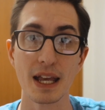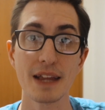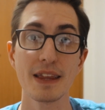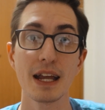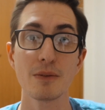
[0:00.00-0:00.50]

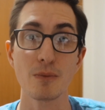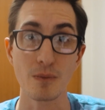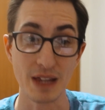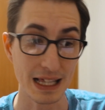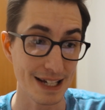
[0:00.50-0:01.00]
and then
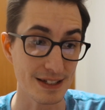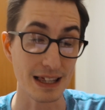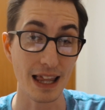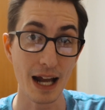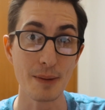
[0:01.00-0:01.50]
that leaves a
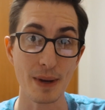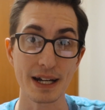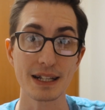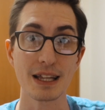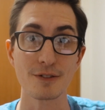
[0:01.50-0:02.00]
lot of
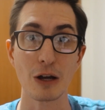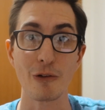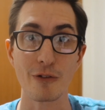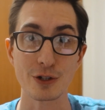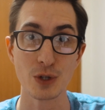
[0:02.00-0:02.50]
money left
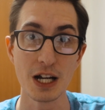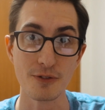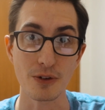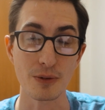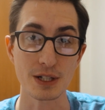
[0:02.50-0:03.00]
over
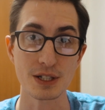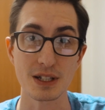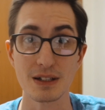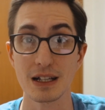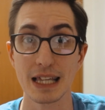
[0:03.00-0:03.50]
travel, which
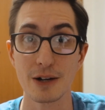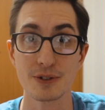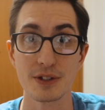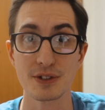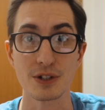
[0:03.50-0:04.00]

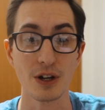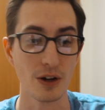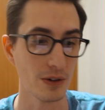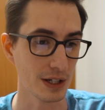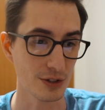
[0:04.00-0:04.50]
allows us to
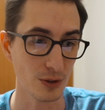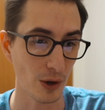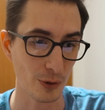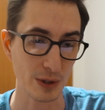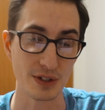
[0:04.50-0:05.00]
go and do
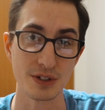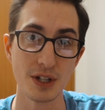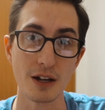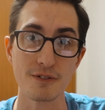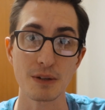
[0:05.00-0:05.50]
all sorts of
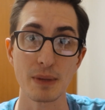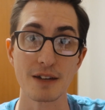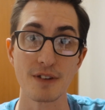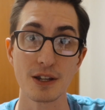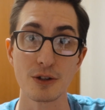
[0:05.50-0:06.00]
stuff and
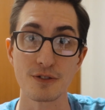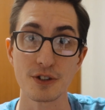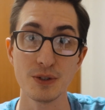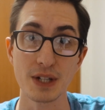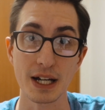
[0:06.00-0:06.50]
make videos
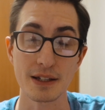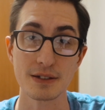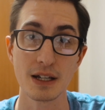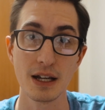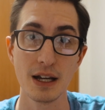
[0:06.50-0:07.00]
for you
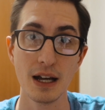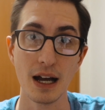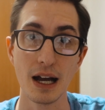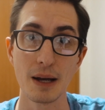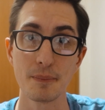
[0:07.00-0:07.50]
guys.
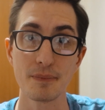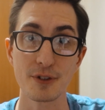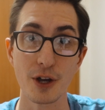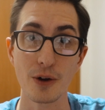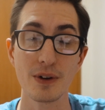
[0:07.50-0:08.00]

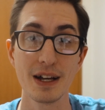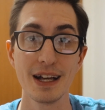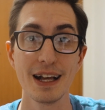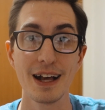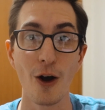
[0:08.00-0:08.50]
So
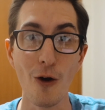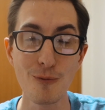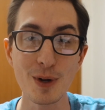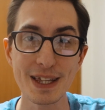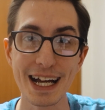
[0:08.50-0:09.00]

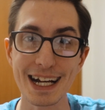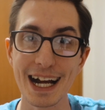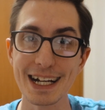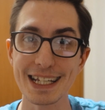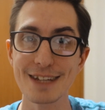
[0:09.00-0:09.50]
hopefully that
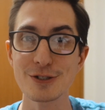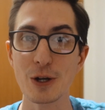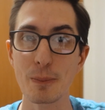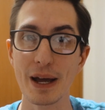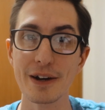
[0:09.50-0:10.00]
kind of gives
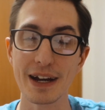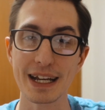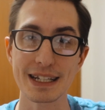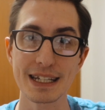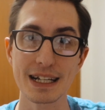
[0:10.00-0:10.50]
you a better
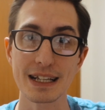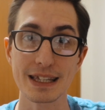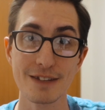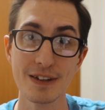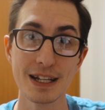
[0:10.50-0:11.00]
idea.
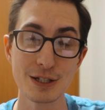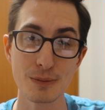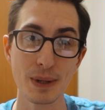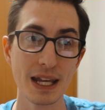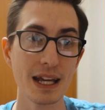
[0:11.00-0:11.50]
Living in
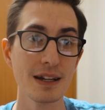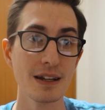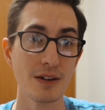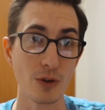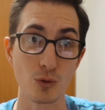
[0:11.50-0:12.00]

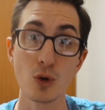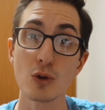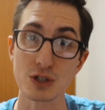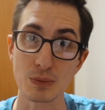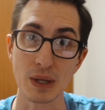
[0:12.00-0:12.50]
Japan, or
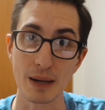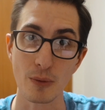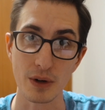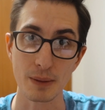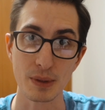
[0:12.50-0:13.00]
rural Japan
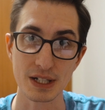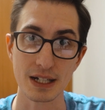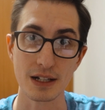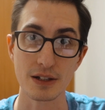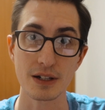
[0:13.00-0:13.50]
more in
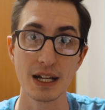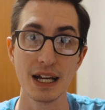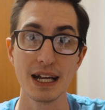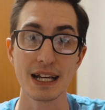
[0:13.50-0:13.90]
particular,